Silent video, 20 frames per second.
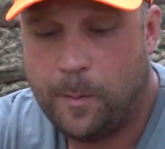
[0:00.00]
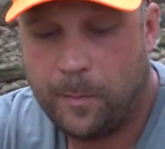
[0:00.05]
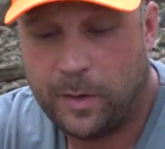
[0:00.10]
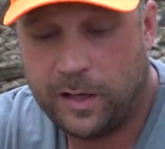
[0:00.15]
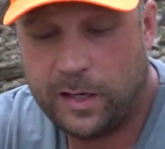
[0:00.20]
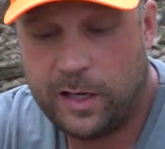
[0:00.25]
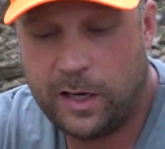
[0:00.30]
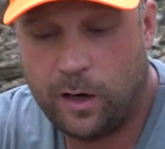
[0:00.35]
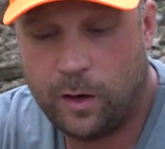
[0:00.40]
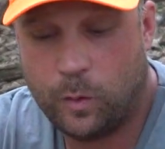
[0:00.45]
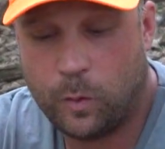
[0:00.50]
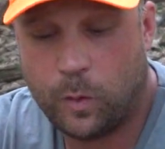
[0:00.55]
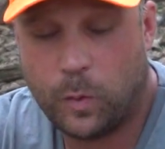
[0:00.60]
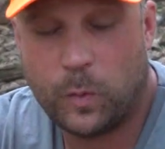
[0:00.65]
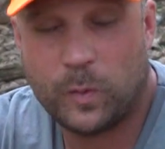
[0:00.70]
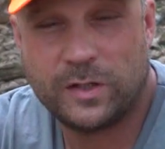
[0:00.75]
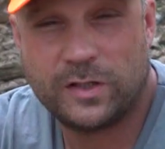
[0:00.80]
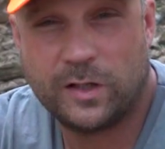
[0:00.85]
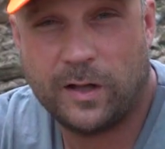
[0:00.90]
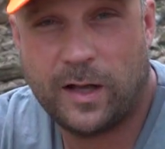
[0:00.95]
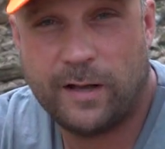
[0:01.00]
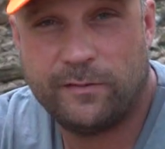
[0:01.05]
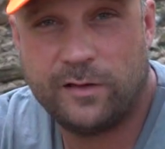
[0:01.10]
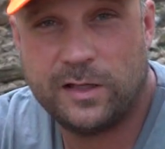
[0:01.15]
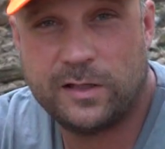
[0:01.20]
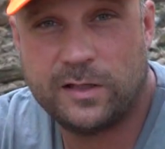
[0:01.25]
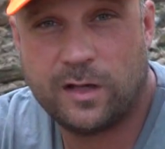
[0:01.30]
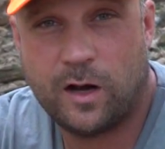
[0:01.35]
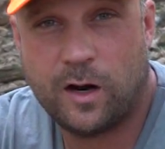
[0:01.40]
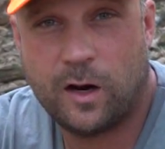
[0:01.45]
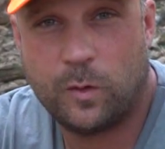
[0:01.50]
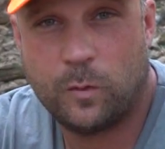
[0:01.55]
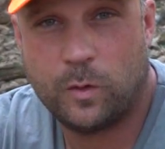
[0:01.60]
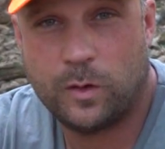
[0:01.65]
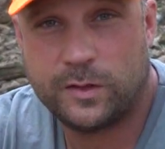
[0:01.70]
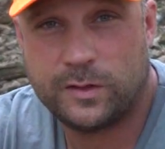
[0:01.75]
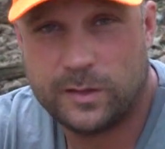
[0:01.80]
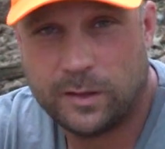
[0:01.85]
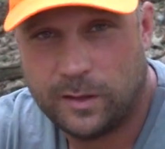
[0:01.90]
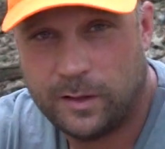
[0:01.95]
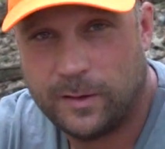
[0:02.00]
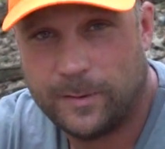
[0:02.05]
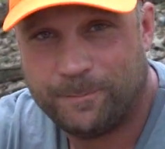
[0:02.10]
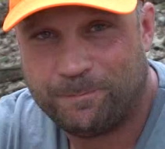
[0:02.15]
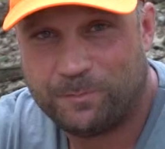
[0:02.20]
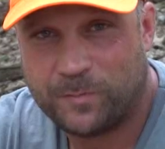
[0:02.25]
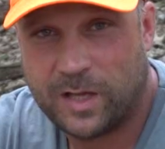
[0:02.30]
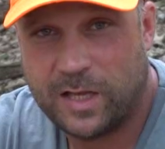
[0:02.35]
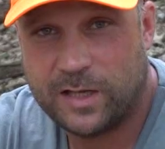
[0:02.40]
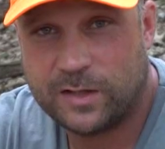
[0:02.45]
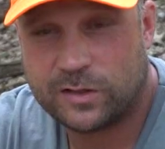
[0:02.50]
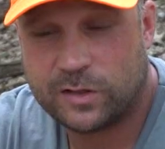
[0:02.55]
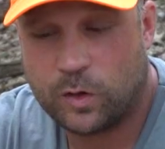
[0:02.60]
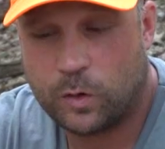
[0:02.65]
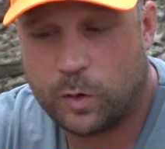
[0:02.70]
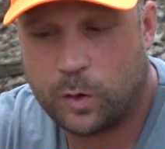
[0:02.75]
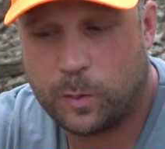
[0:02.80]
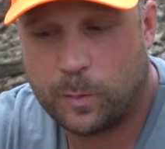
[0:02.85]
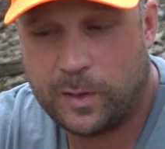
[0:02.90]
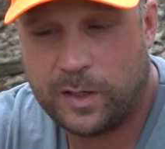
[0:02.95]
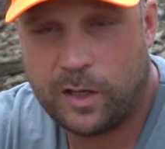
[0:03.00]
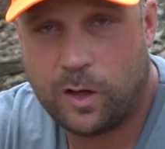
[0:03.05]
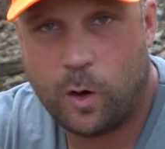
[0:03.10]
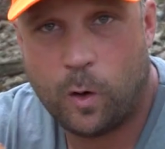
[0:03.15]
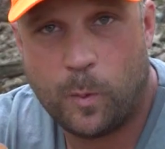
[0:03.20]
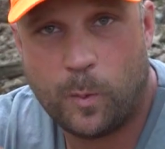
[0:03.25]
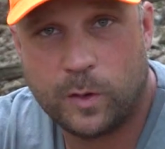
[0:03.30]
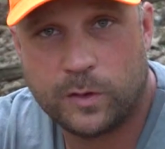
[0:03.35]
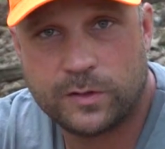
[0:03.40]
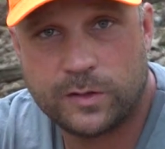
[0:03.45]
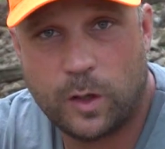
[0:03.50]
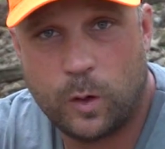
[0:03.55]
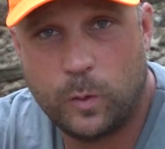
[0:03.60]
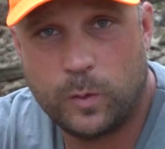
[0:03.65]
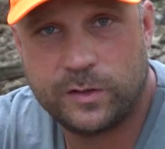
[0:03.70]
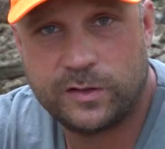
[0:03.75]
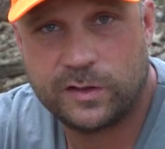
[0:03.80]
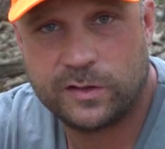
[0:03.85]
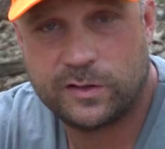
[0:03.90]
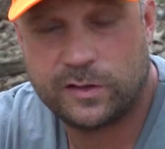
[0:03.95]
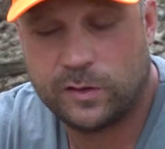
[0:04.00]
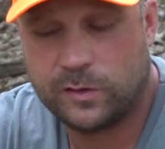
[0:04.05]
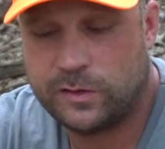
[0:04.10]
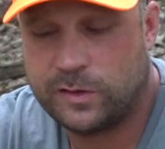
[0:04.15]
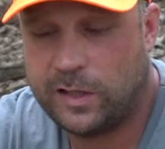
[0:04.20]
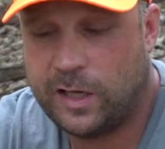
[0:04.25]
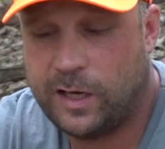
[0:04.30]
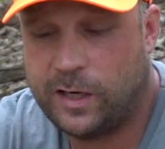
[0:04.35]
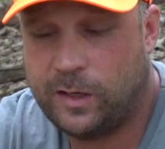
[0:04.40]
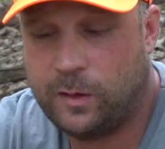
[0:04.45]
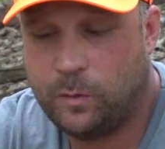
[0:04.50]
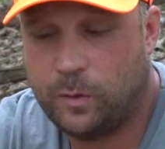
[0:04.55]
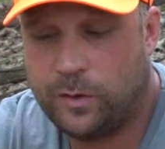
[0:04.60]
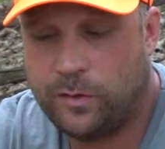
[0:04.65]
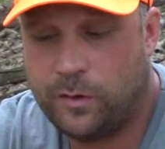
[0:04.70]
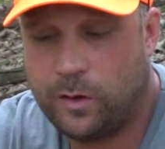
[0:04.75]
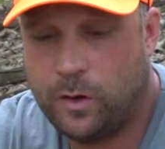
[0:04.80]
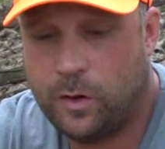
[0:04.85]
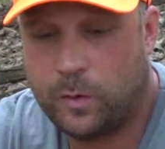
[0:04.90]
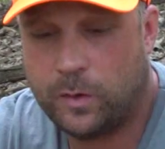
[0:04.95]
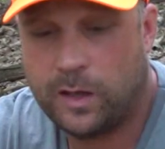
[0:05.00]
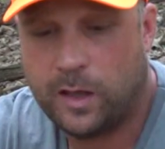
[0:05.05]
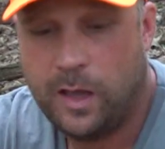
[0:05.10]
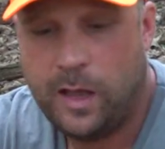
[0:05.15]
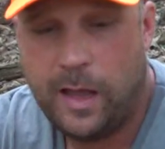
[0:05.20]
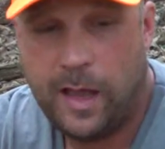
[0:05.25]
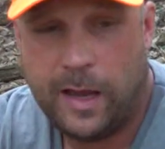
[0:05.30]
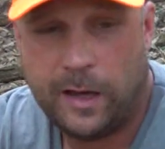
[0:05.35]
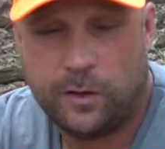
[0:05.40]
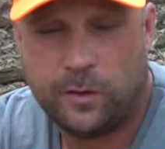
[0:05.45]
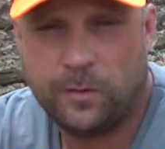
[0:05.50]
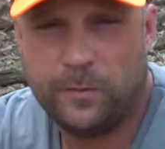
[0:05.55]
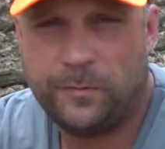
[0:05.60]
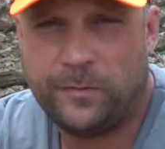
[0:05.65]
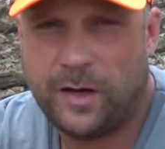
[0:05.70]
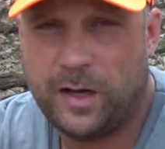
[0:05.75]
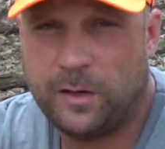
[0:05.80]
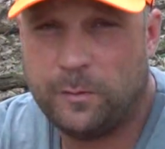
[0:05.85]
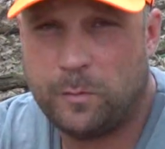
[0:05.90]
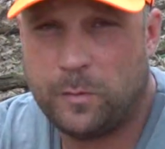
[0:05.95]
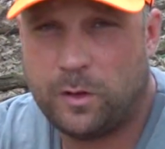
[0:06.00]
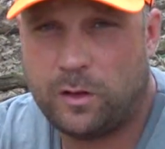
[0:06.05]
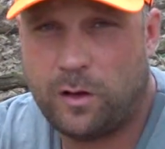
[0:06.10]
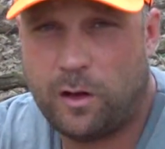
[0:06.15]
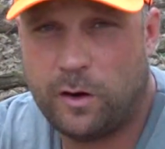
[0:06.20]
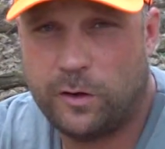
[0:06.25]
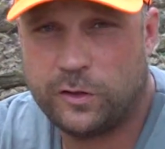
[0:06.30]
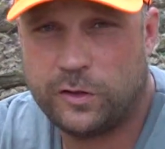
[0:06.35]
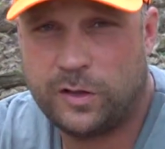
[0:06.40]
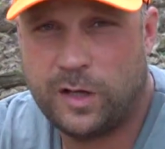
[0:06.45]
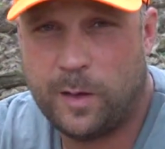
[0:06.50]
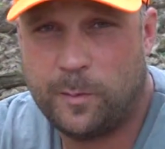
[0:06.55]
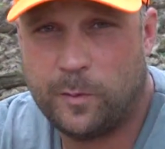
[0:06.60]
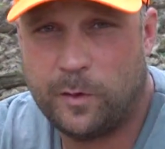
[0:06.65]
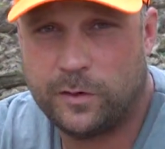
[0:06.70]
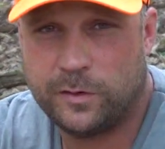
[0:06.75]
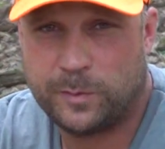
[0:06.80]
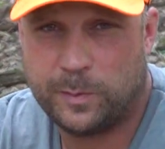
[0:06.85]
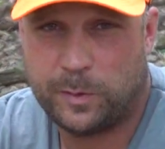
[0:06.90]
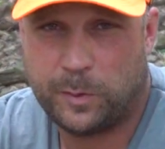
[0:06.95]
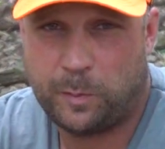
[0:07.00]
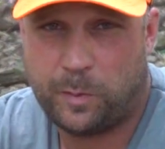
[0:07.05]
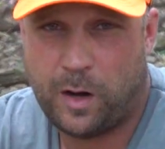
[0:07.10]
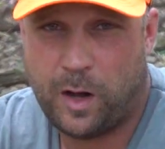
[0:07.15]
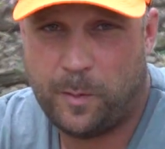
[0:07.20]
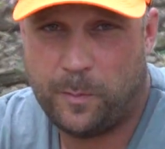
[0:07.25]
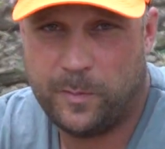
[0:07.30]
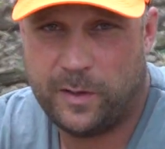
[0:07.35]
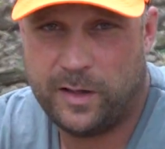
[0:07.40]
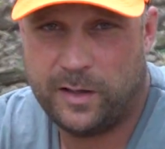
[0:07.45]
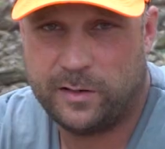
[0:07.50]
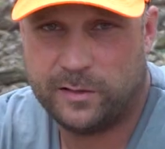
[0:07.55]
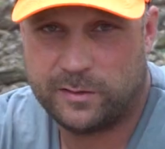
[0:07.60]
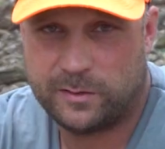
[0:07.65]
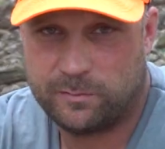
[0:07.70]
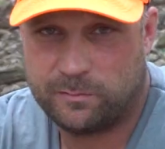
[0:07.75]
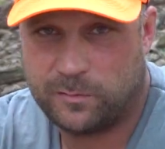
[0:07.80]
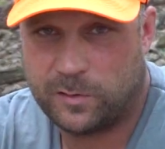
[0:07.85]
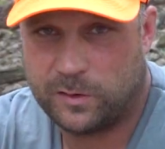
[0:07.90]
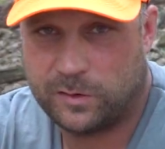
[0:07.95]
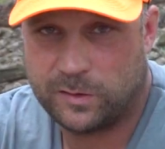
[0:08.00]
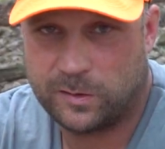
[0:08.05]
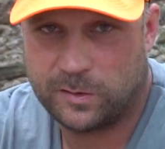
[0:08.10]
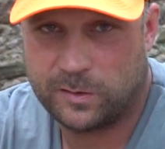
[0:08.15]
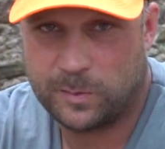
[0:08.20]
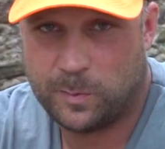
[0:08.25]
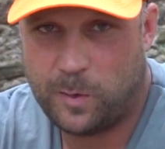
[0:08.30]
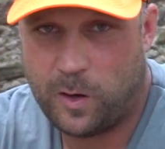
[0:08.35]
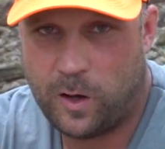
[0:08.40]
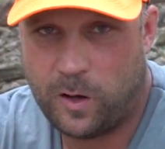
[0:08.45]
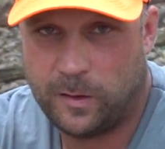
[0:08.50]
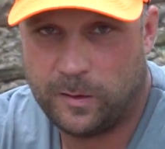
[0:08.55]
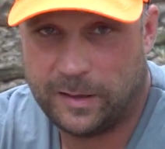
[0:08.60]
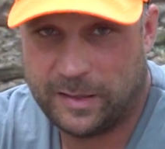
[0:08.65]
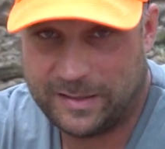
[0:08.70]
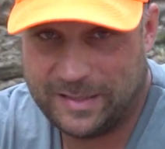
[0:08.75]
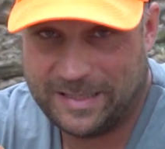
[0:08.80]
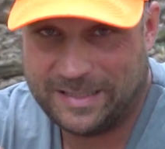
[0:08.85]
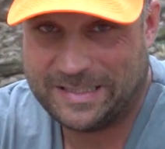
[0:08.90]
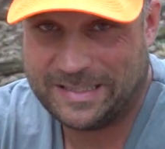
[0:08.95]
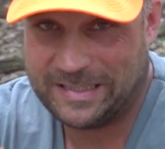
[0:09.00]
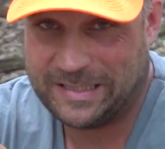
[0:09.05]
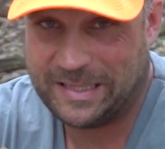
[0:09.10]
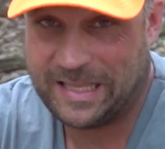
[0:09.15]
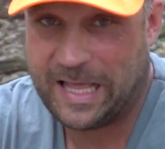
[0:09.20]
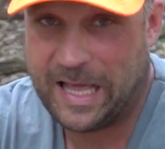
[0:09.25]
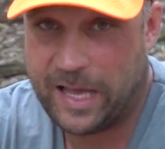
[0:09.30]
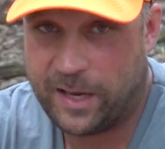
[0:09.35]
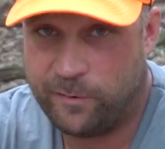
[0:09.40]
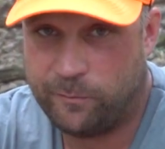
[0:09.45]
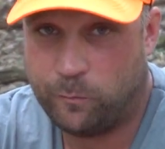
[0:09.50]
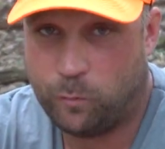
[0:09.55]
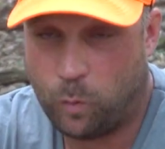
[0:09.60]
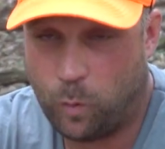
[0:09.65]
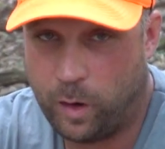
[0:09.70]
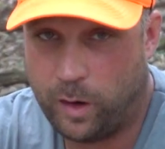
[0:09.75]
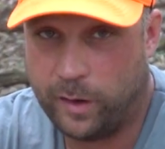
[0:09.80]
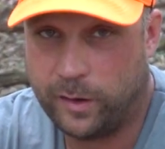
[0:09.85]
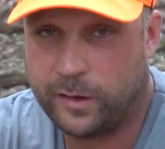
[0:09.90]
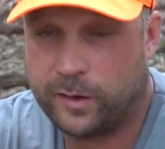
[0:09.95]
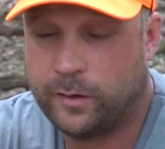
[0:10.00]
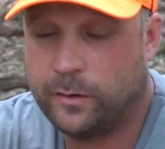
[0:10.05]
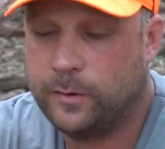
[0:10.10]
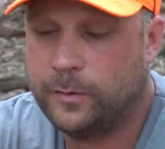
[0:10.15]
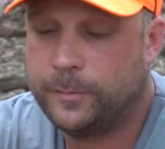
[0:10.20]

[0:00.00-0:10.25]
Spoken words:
But here, where we still have decent hardwoods, it's going to be almost always associated with oak, and you're going to find them in large numbers. But the problem is they're so small, it takes a lot of work.